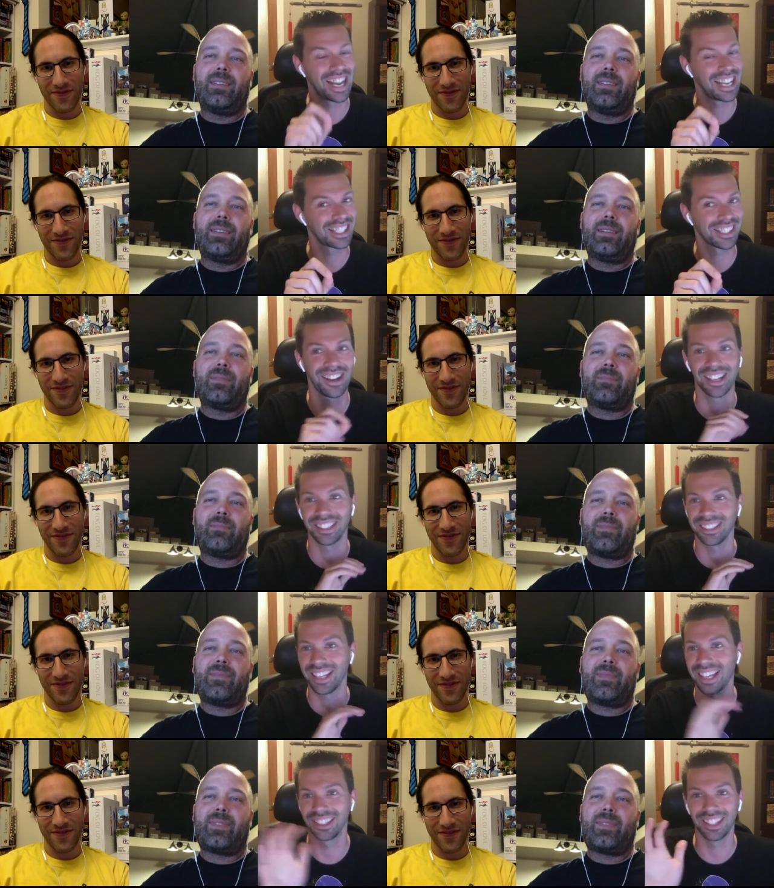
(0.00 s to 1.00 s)
Speaker 1: and I
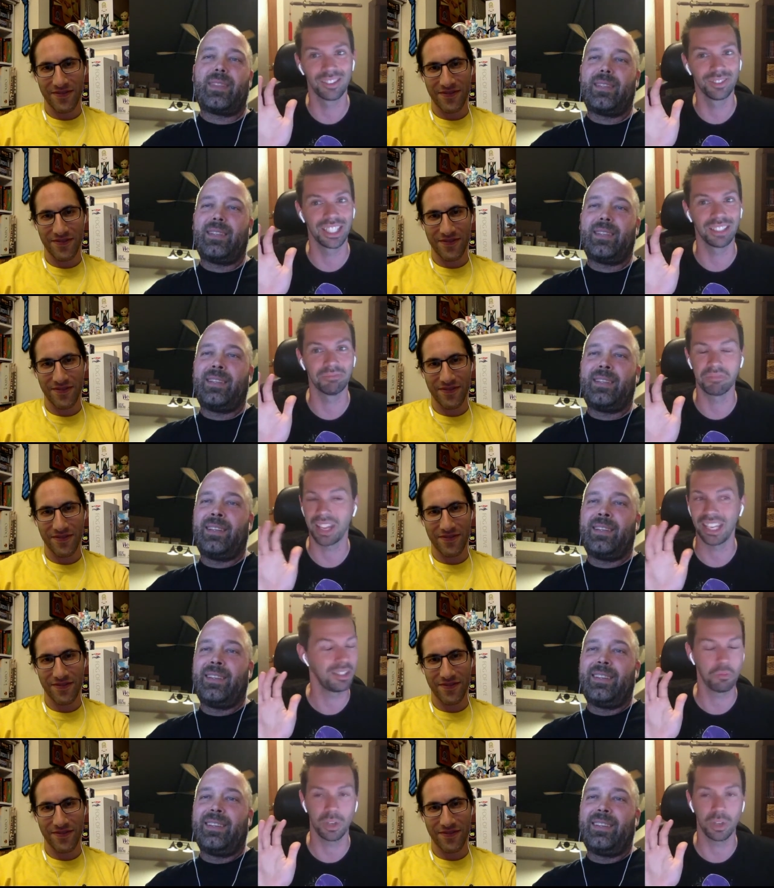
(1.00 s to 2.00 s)
saw it and loved it,
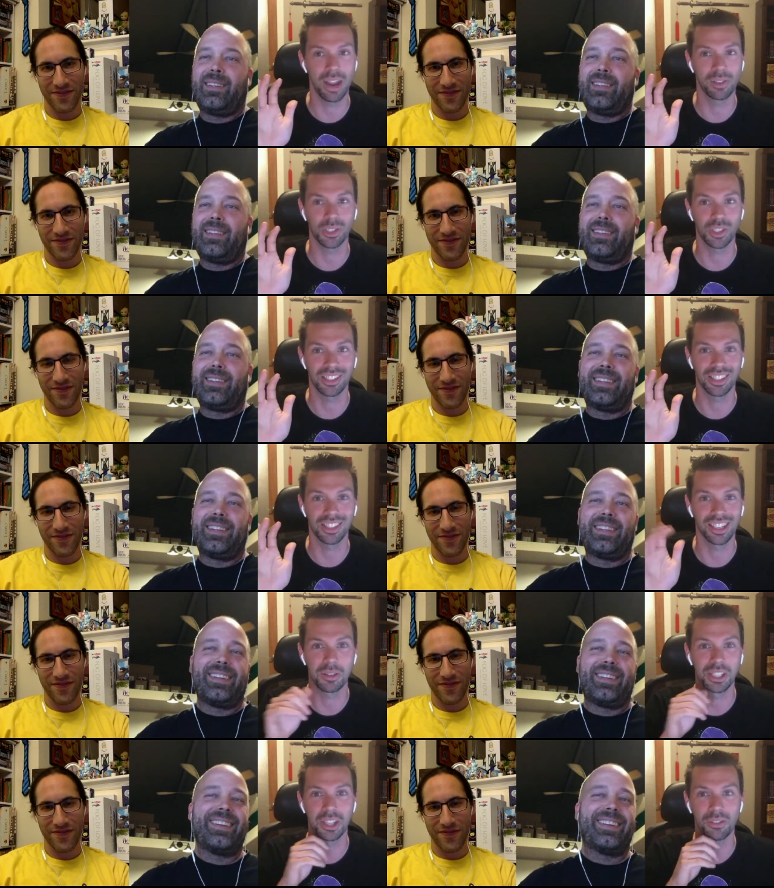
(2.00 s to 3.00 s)
and he we never
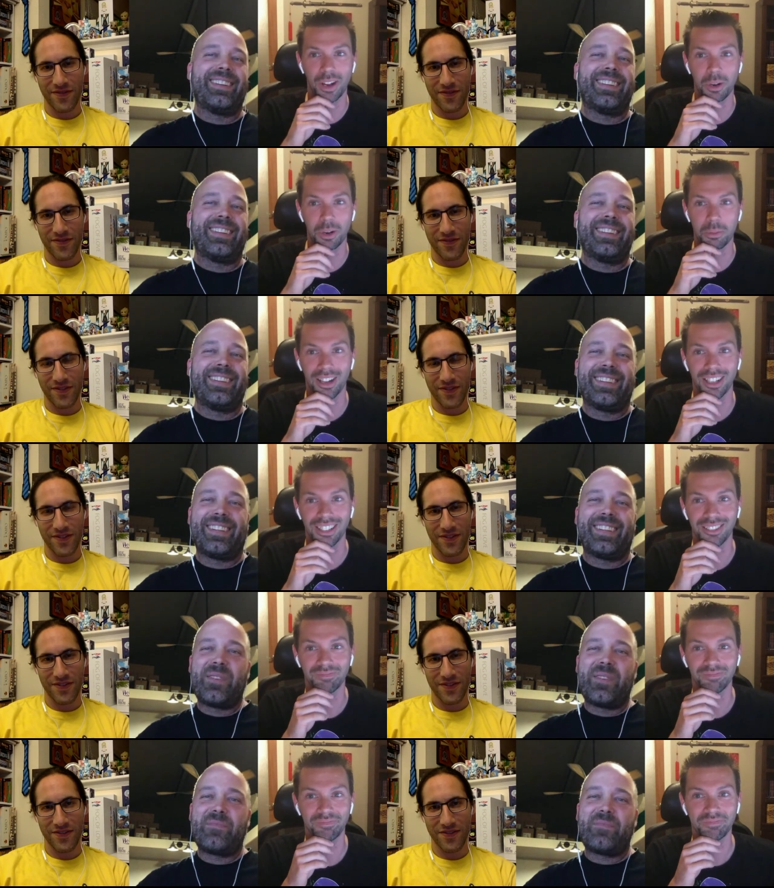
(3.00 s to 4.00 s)
changed it. It was in the final
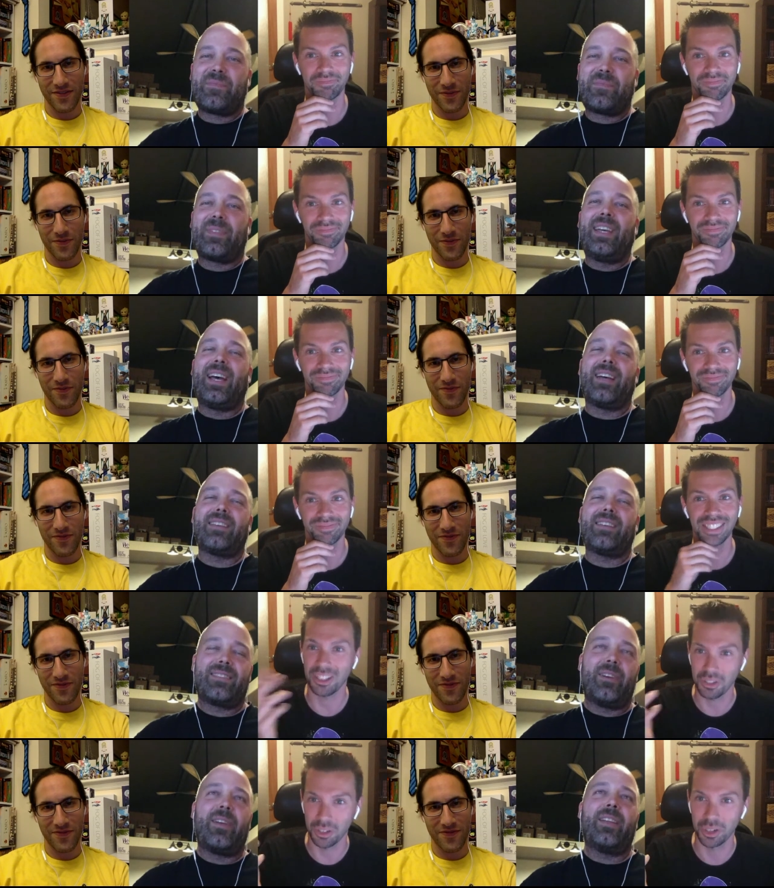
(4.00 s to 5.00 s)
product.
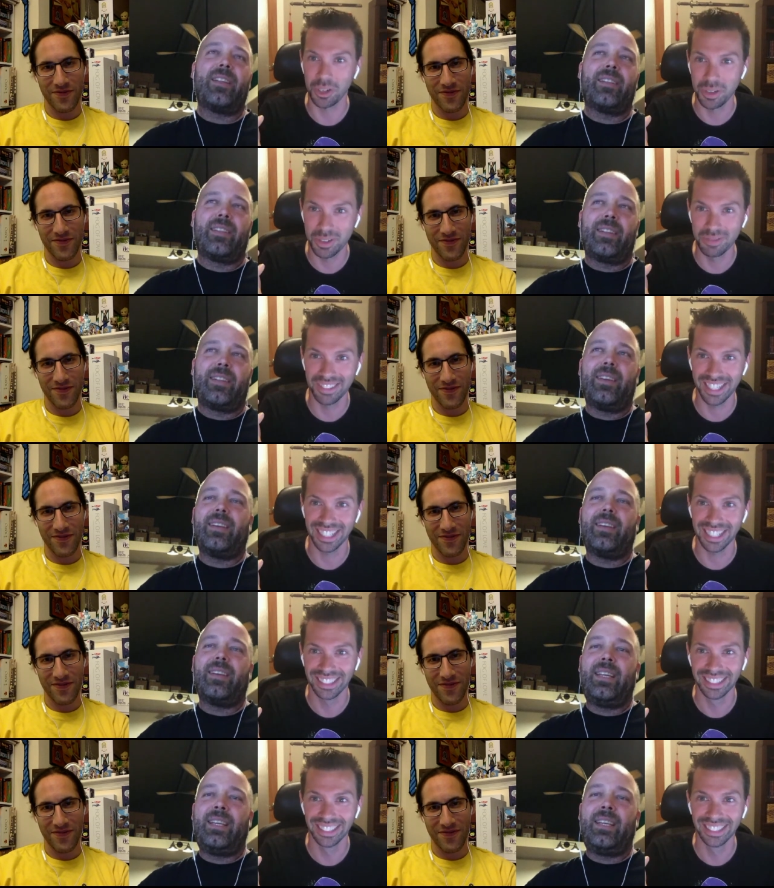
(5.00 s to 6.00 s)
Yes, is that the, true,
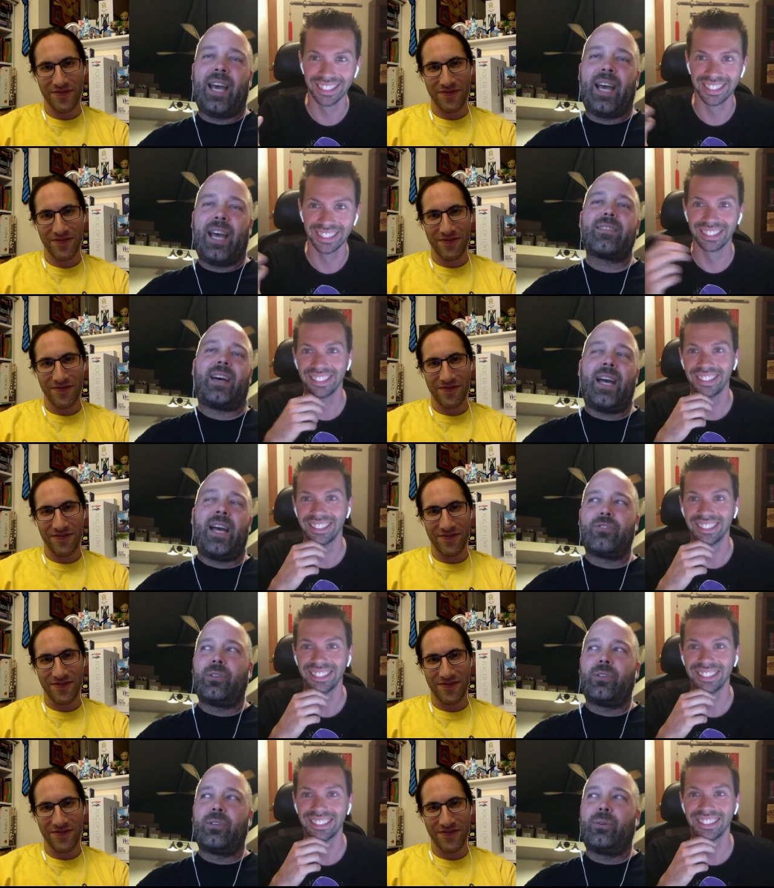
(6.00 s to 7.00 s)
Danny?
Speaker 2: Yes, I
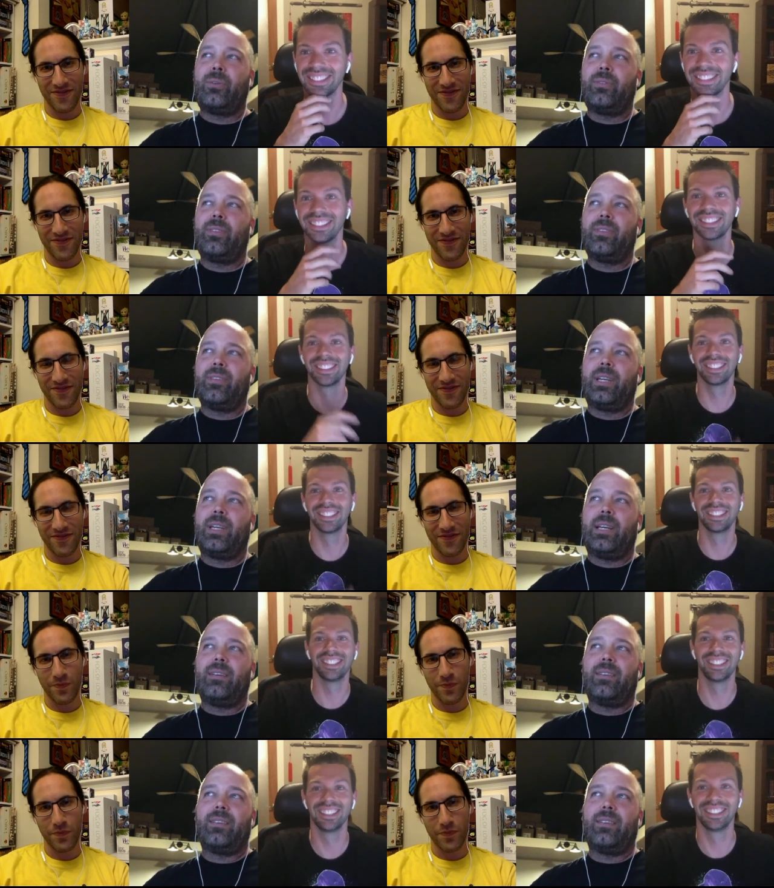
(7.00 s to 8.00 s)
drew
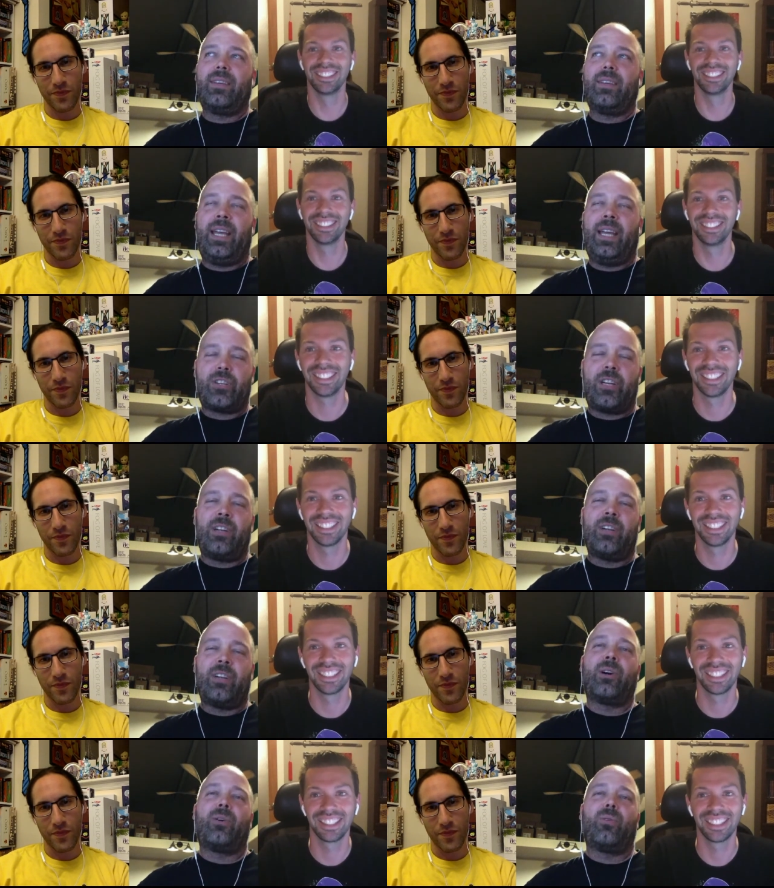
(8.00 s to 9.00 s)
each
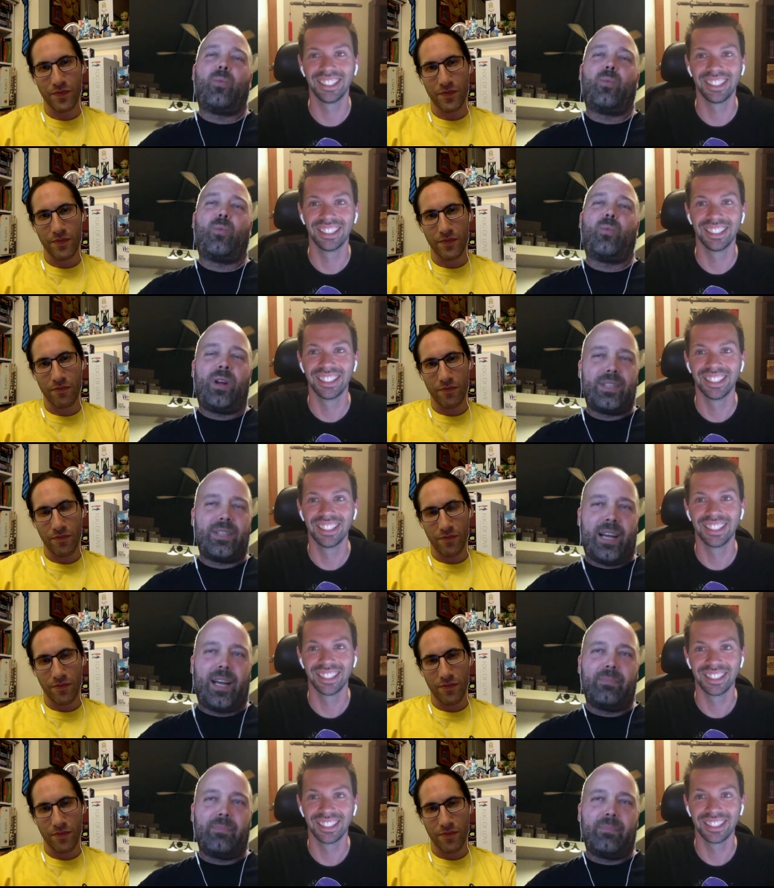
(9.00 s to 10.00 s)
hero one
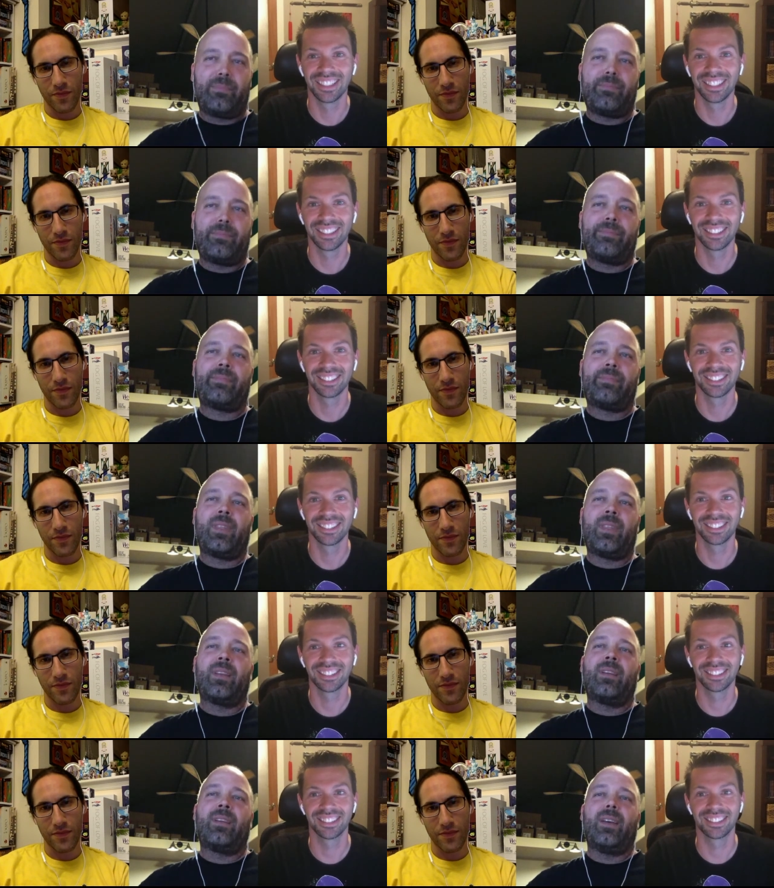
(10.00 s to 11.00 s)
time
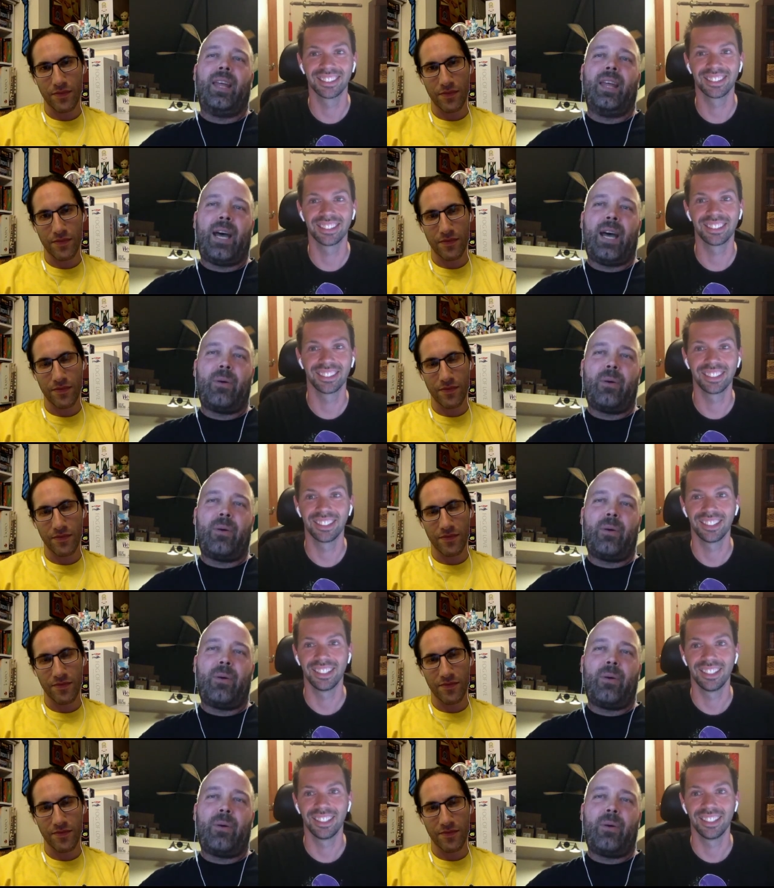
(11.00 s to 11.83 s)
and that was the